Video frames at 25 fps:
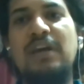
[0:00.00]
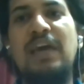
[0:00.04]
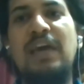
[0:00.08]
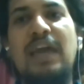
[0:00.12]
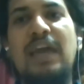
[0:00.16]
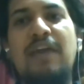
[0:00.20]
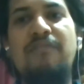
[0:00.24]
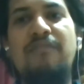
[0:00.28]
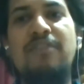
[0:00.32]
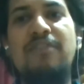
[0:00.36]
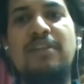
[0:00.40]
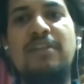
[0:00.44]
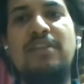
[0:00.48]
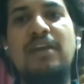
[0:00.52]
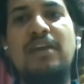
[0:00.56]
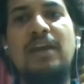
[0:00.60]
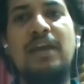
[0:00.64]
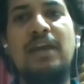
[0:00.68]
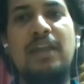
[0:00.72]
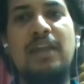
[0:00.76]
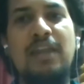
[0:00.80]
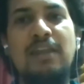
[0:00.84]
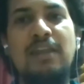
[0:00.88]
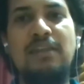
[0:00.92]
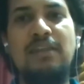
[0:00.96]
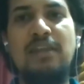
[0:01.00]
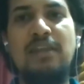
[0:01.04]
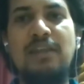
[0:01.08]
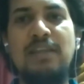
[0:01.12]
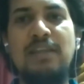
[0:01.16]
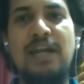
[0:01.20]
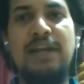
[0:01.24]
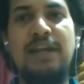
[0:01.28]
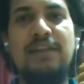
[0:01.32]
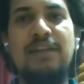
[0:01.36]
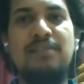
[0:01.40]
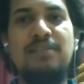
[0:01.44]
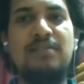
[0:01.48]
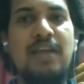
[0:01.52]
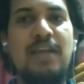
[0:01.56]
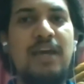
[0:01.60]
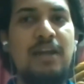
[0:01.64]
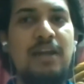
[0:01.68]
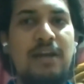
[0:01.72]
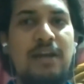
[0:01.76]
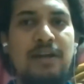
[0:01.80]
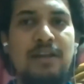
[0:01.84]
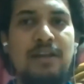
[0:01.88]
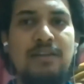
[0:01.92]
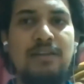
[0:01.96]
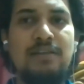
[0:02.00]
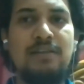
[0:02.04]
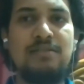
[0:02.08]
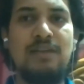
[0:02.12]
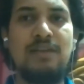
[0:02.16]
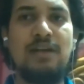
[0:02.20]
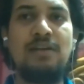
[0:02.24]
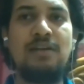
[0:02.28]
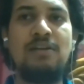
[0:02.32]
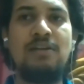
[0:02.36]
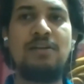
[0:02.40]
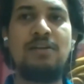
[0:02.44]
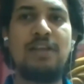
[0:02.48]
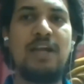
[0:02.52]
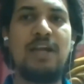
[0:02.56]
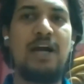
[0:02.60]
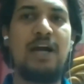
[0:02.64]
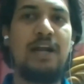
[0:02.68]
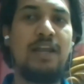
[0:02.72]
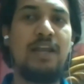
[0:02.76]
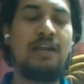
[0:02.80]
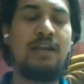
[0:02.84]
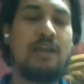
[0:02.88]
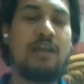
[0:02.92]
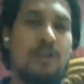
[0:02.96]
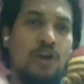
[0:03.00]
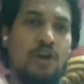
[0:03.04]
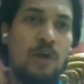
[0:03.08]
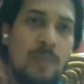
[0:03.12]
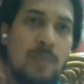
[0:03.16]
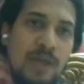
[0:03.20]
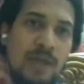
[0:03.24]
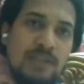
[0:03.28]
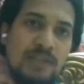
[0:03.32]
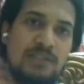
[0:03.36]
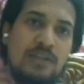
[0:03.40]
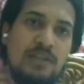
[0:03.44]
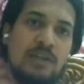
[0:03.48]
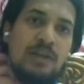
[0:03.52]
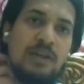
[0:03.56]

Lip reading: everything and anything that is there under the sun regarding economics,